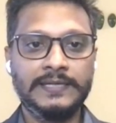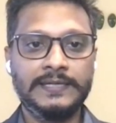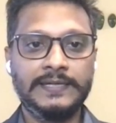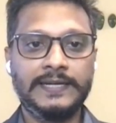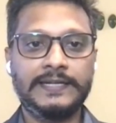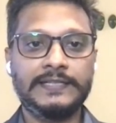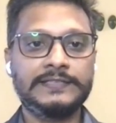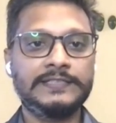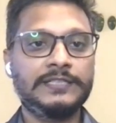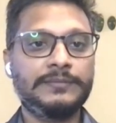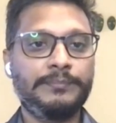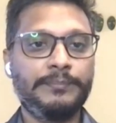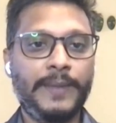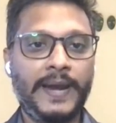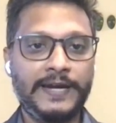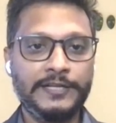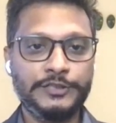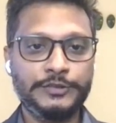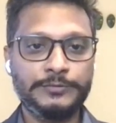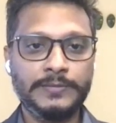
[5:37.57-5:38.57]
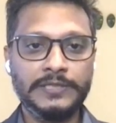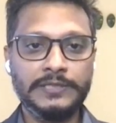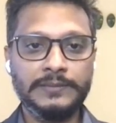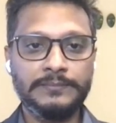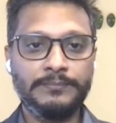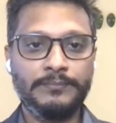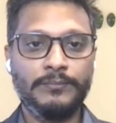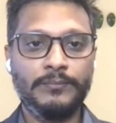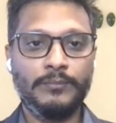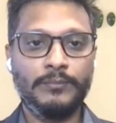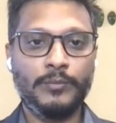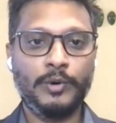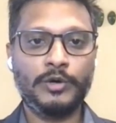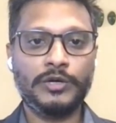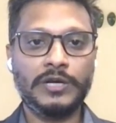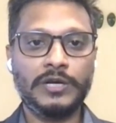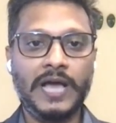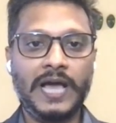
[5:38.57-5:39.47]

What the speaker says: dataset management, model